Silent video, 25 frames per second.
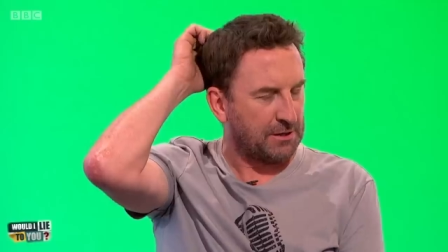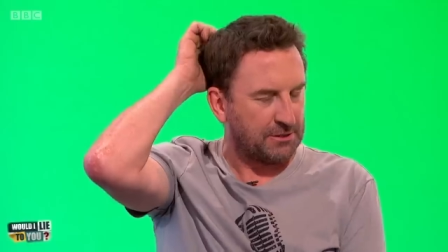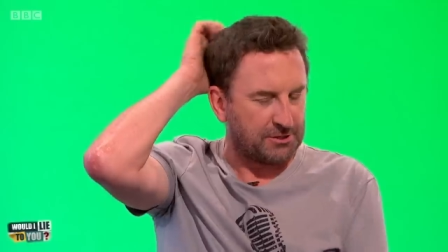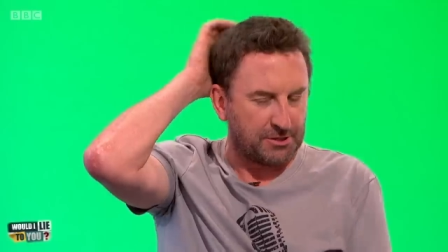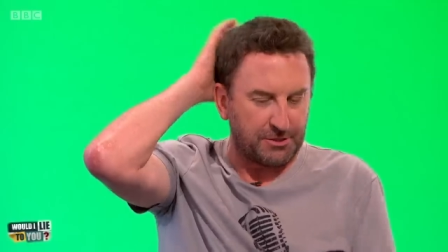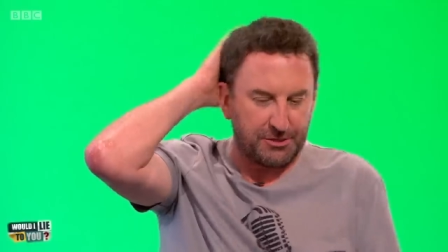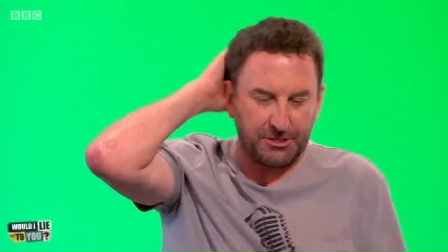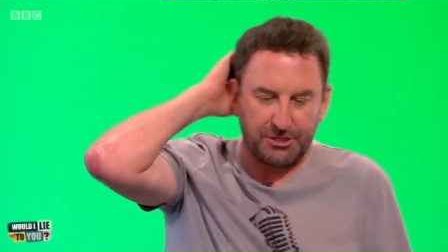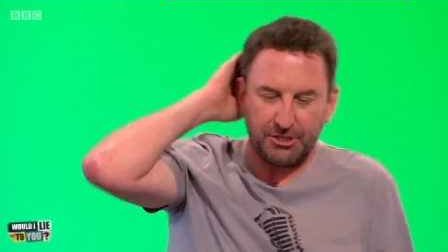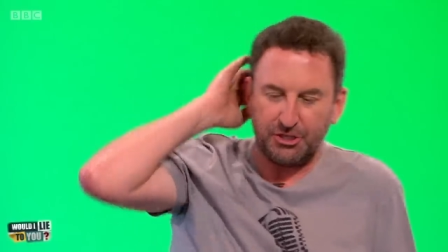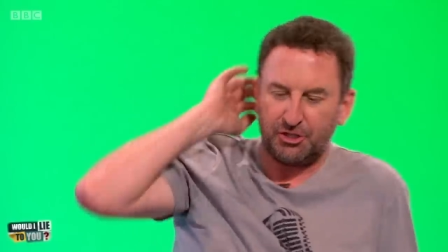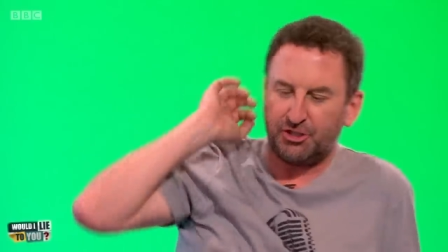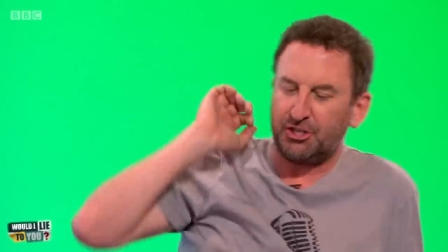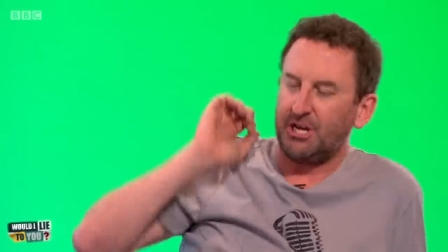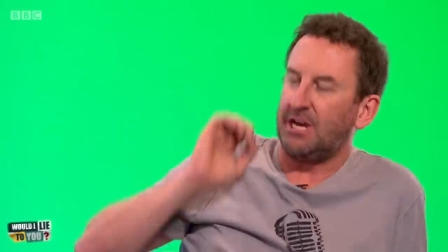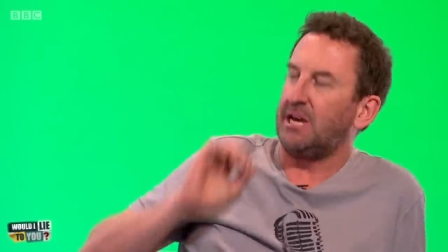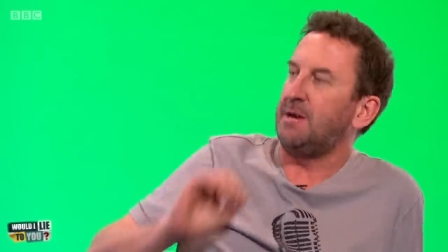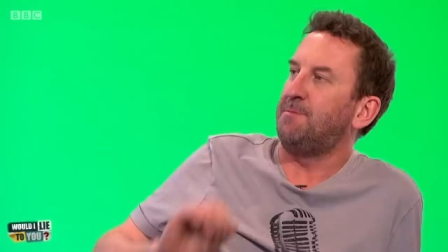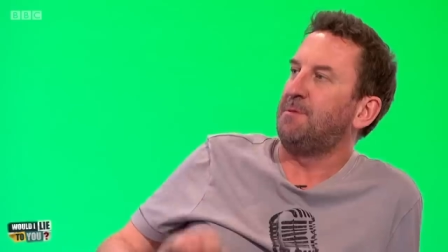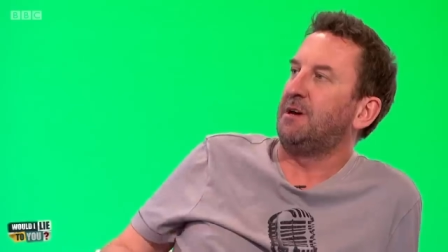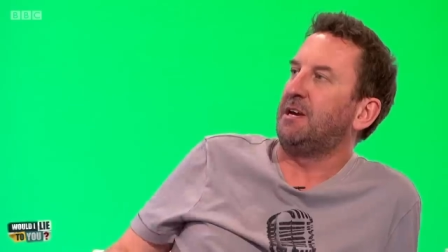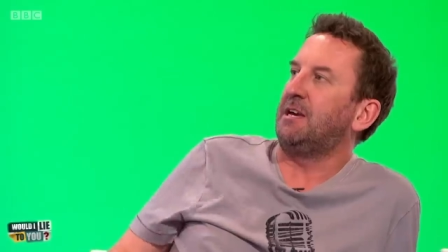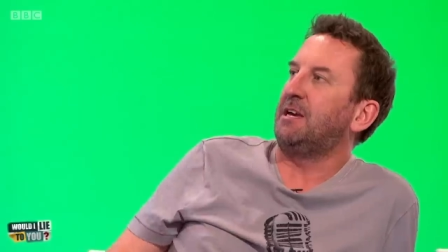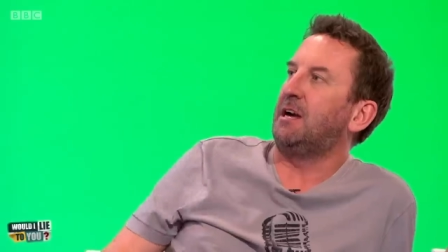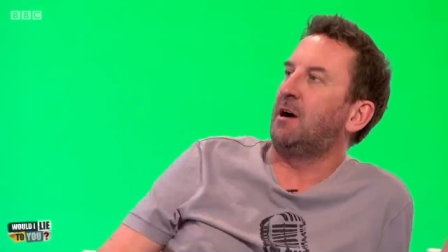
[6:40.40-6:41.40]
So this is
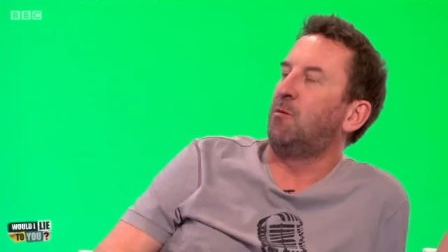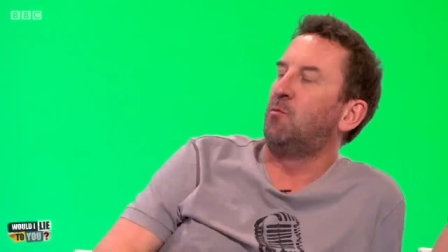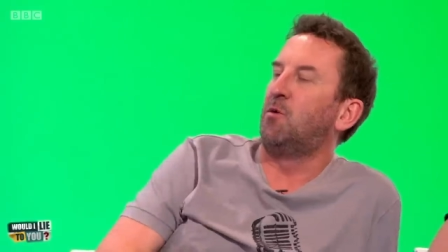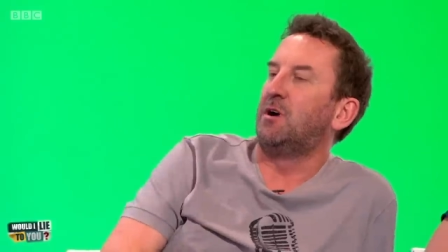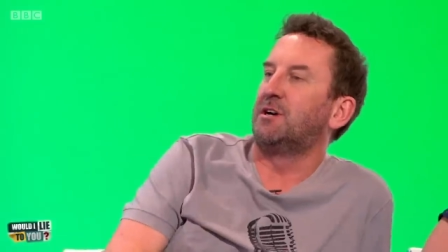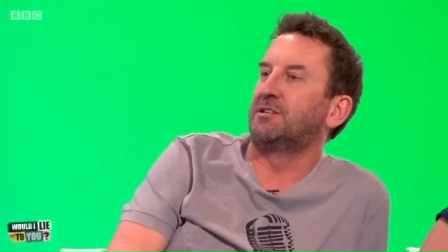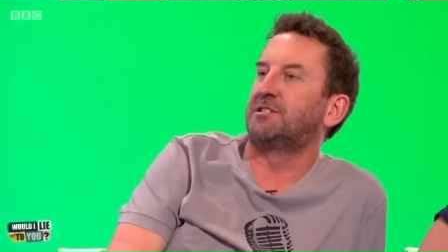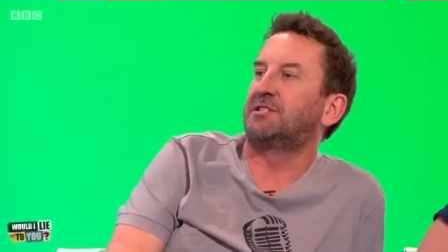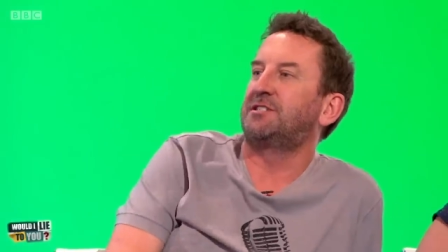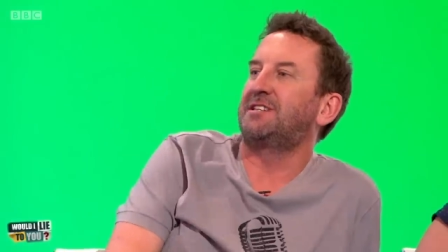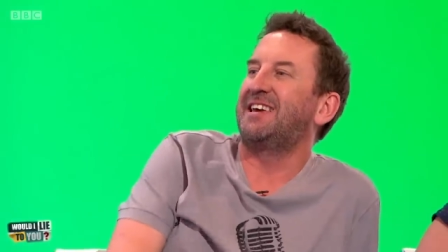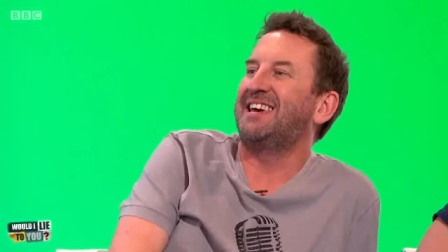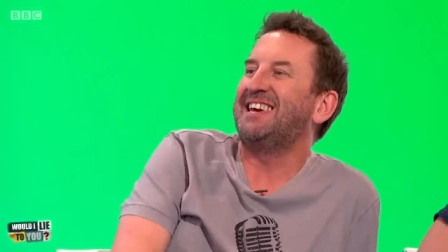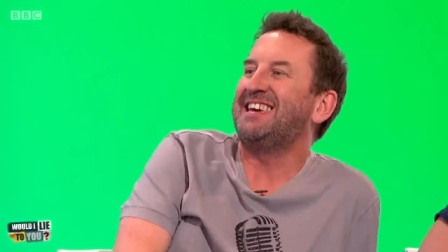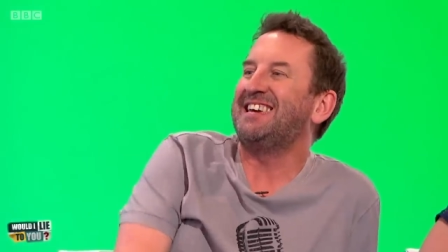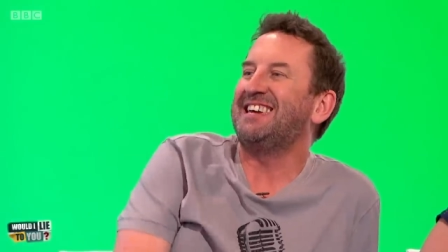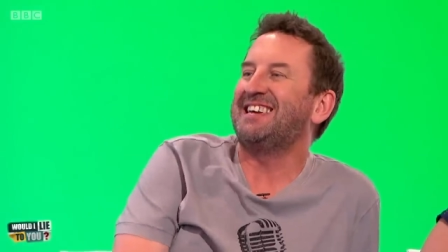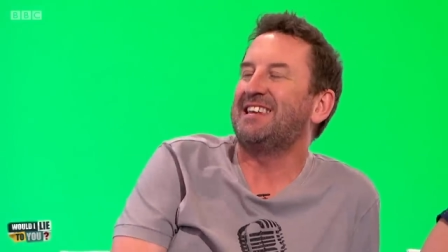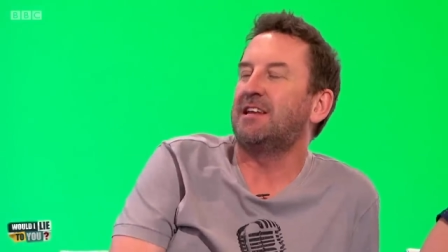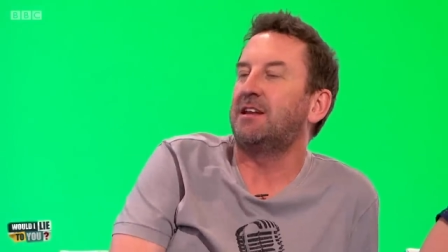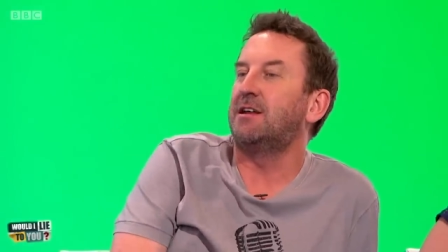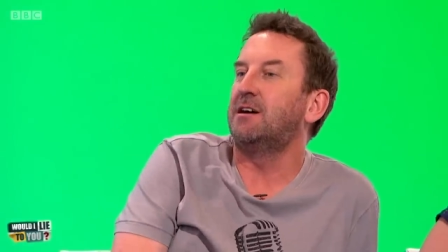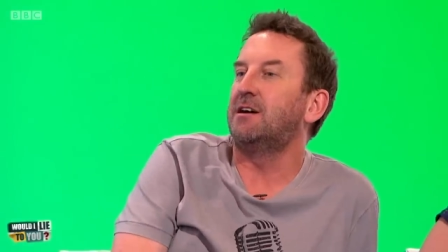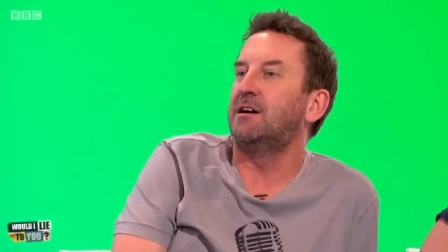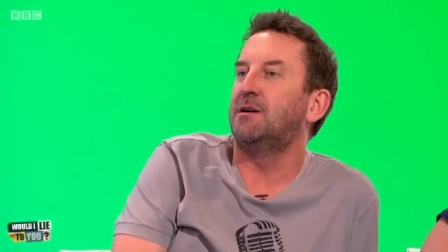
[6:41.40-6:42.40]
Jamie, and while staying
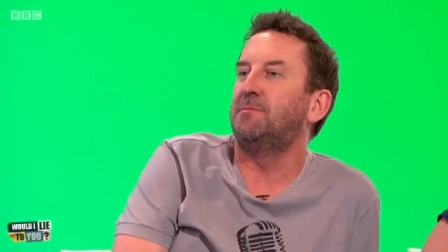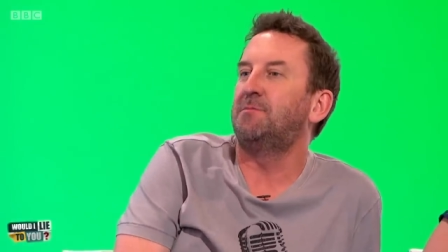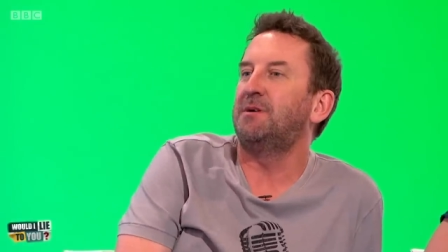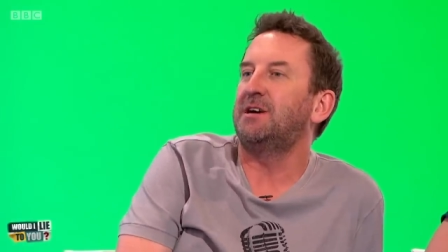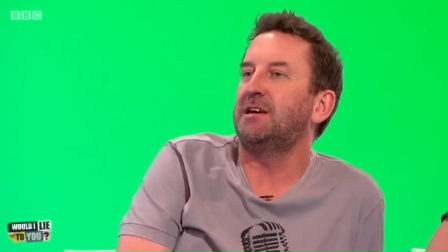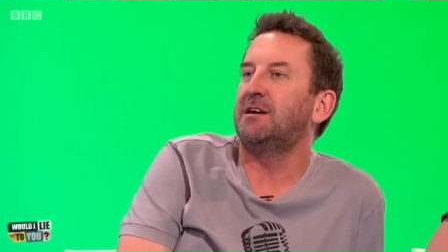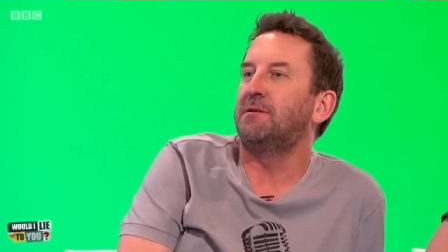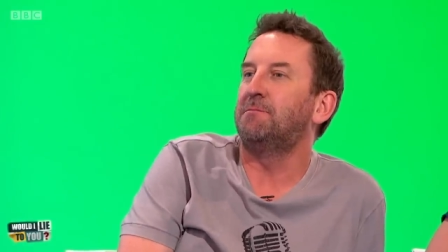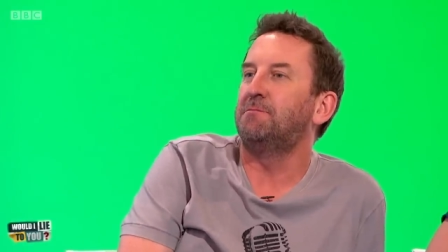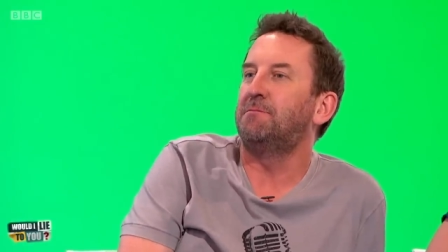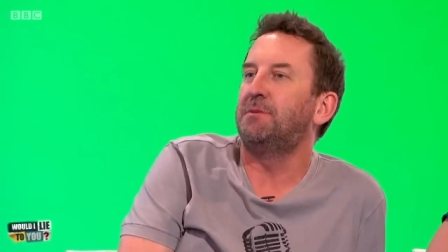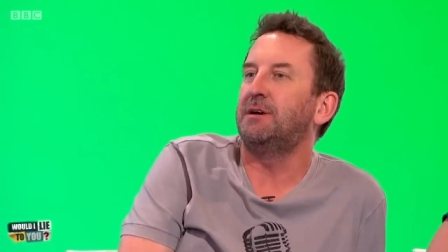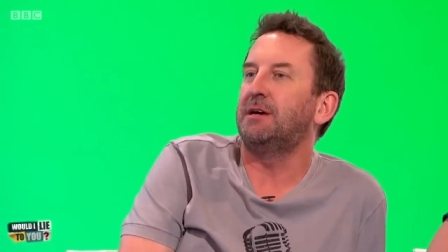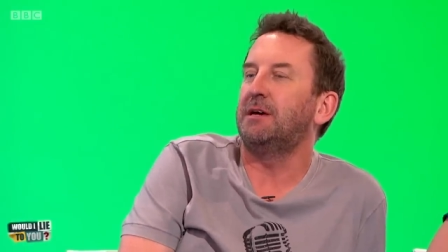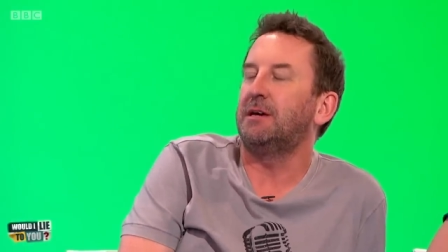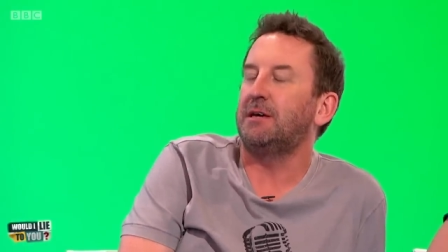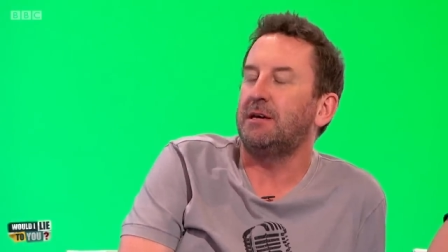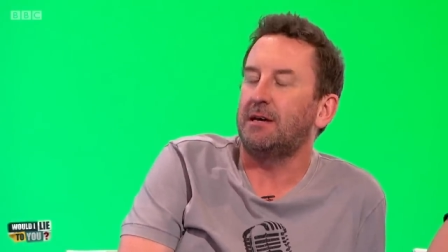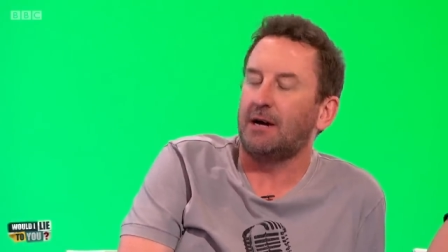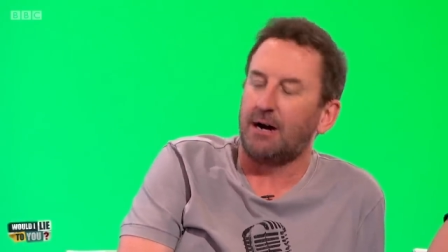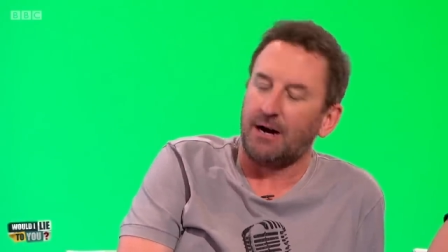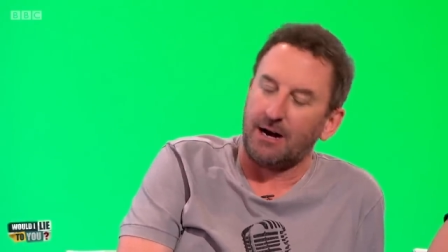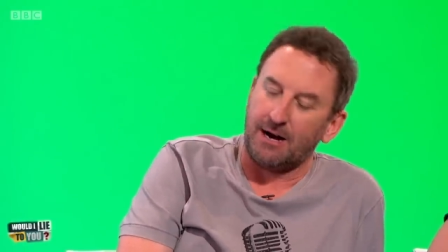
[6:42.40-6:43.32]
in an Airbnb,